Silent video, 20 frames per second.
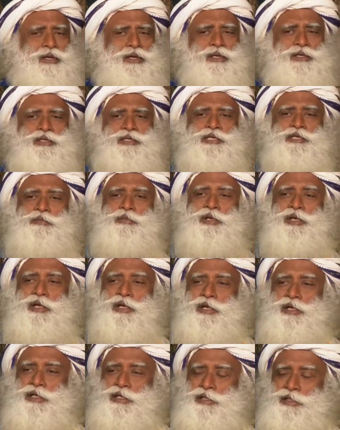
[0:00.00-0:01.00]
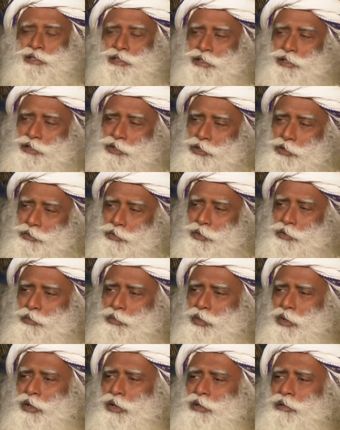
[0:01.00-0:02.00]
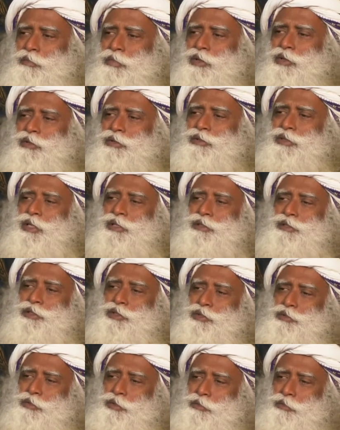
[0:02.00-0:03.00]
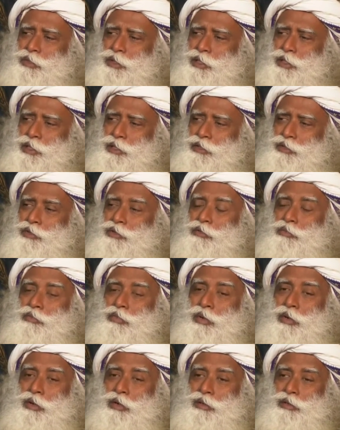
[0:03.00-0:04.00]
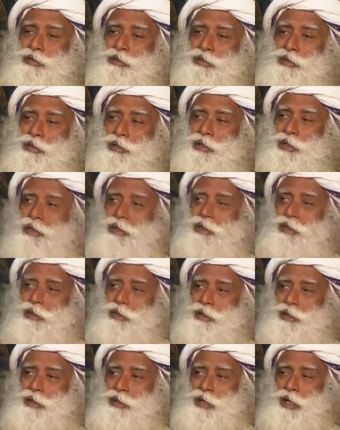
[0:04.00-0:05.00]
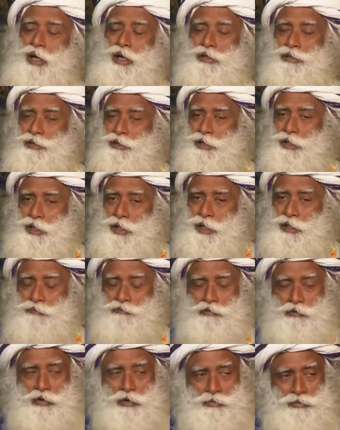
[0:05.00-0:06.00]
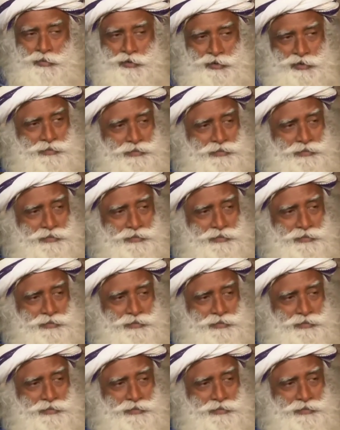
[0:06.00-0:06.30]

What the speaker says: Similarly, since you were born, because as a human being you are born largely unformed,